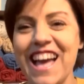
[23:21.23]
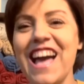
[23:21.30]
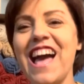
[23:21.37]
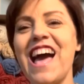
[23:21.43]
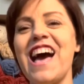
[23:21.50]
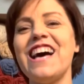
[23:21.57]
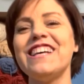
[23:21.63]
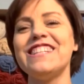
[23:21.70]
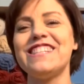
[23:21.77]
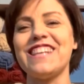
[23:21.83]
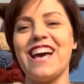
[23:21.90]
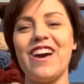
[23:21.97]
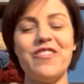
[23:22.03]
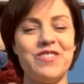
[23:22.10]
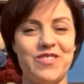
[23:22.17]
as
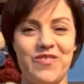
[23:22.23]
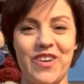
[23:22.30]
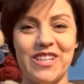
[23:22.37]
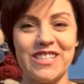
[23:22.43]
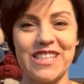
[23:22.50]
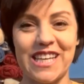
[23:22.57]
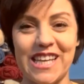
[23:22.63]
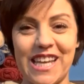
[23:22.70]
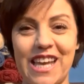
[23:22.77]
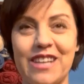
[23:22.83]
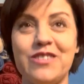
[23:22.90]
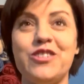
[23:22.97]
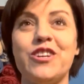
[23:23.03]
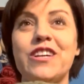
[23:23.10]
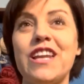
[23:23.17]
I was felting it,
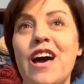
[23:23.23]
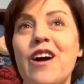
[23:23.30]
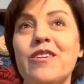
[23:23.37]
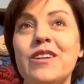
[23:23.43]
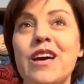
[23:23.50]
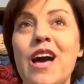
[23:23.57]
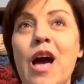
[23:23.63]
and took it out.